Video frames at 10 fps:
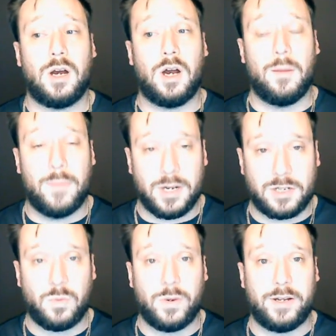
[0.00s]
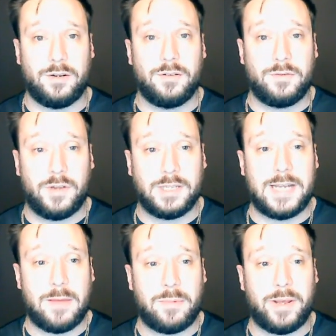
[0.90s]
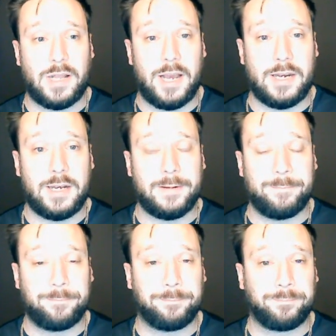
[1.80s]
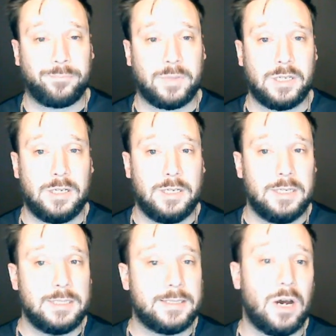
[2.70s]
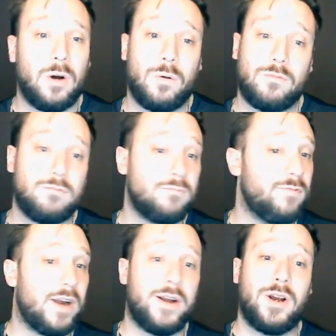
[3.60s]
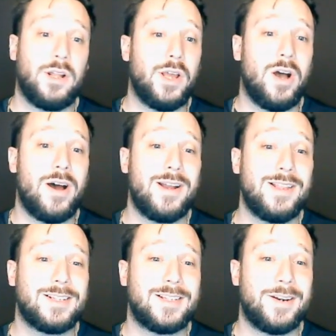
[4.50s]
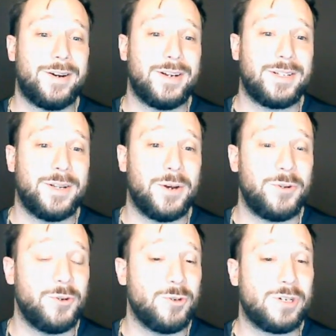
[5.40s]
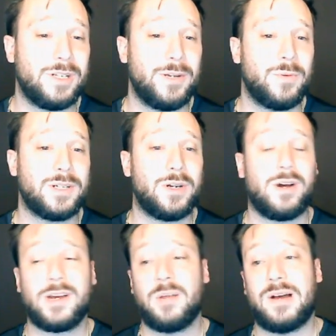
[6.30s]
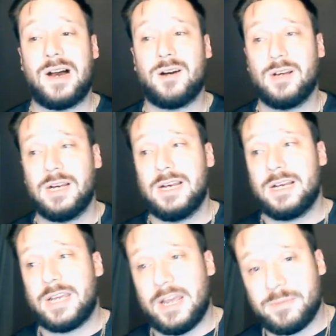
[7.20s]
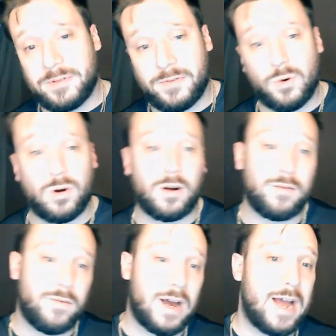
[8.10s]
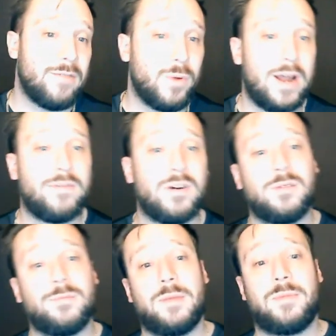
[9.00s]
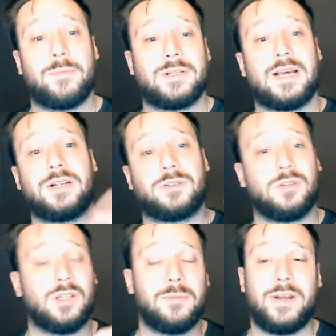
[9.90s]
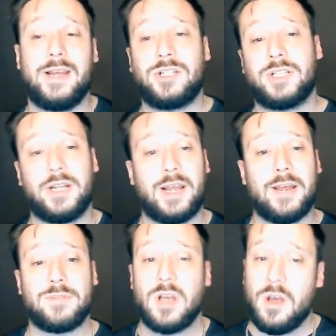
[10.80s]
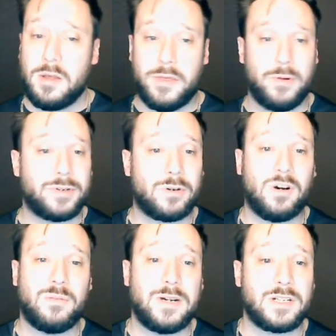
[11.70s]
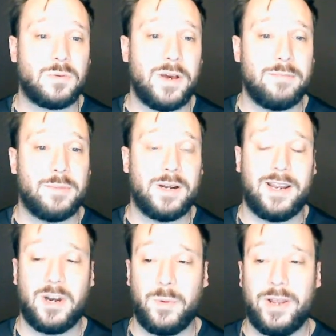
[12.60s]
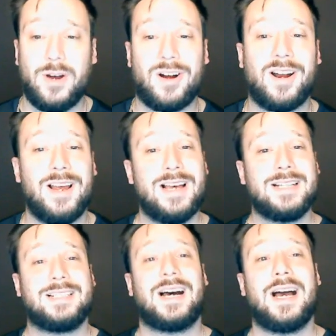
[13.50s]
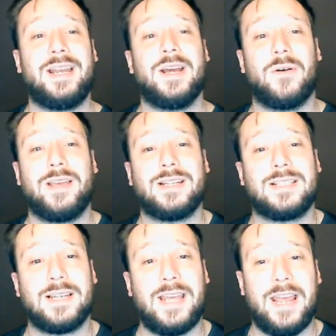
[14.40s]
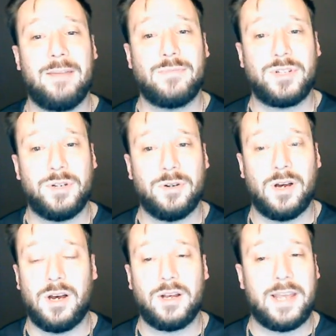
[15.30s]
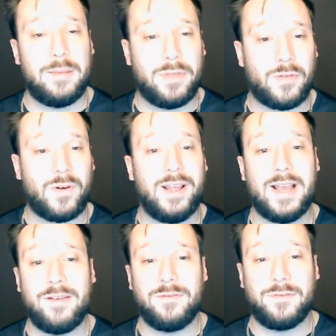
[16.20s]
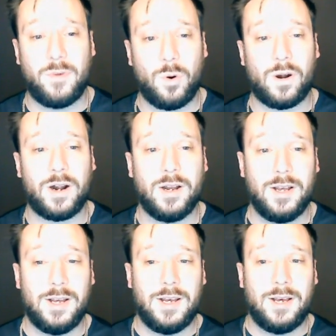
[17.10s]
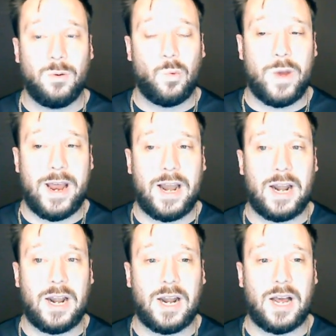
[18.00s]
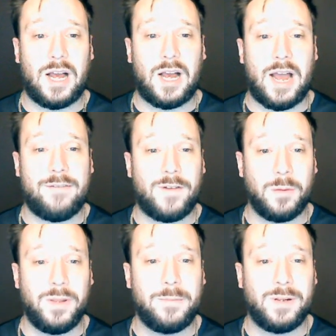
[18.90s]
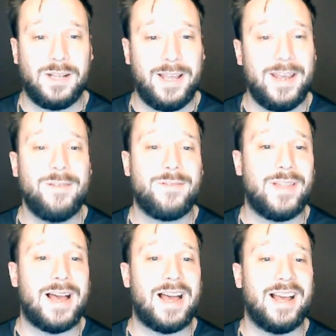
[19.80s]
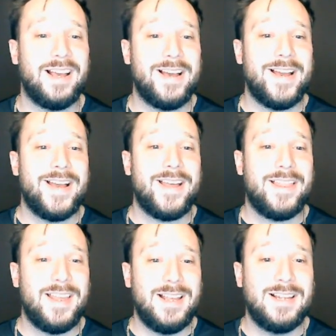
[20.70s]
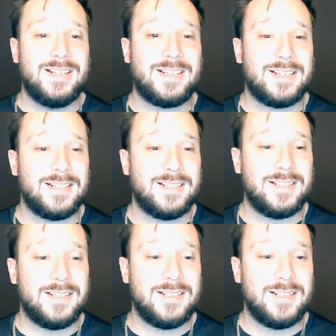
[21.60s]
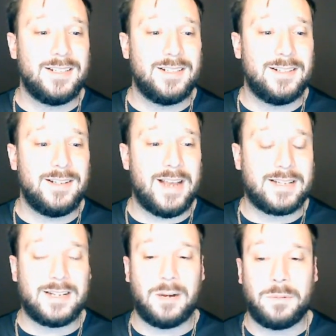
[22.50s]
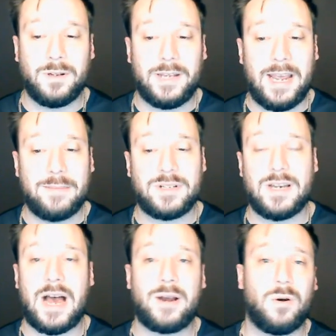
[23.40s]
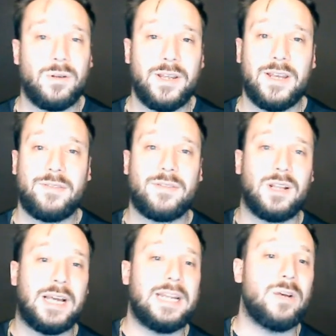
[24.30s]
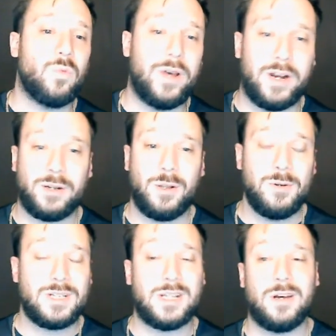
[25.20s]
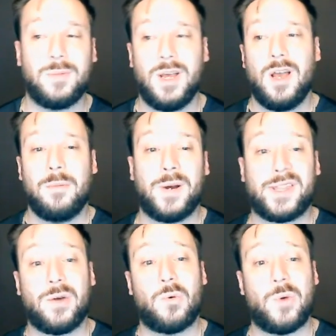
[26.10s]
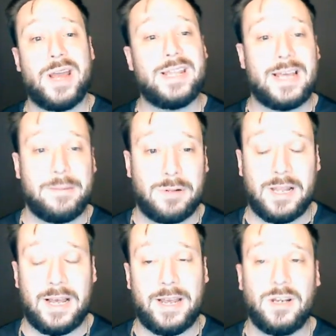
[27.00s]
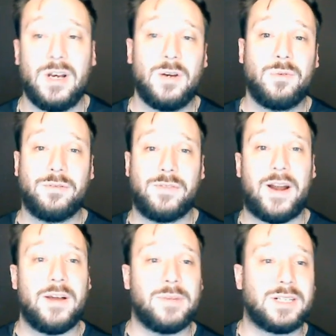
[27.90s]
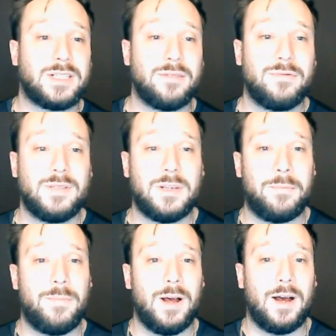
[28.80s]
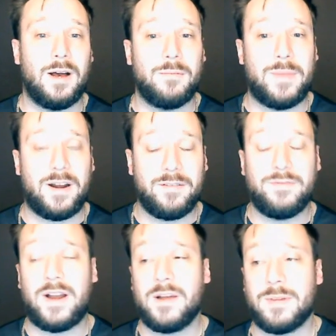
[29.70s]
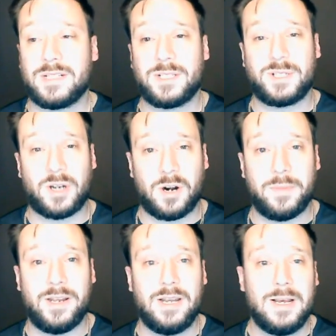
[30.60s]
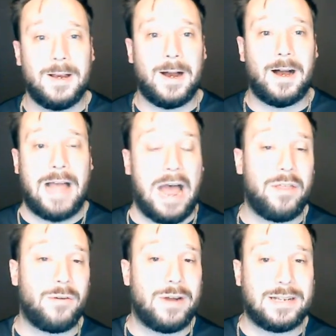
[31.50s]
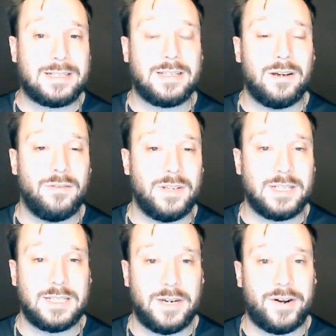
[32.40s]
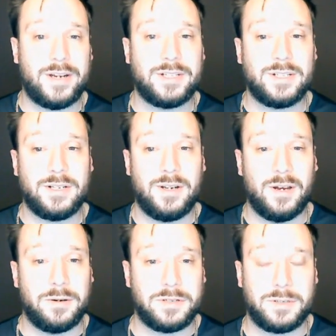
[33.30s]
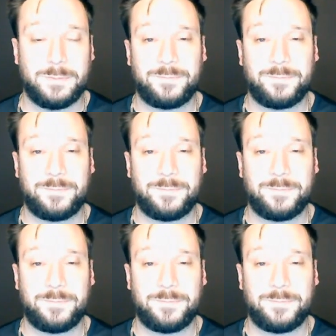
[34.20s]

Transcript: a must win for the Tampa Bay Lightning. So very early on in the series, you know, usually we're talking about games four, five, whatever, maybe potential elimination games. Those are all must win. But here we are tied going into game two, uh, game three and four, where I firmly believe that these next couple of games, not only if the Lightning win or lose them, but the way they play will very much, de de uh, very much determine uh, how the rest of this series goes.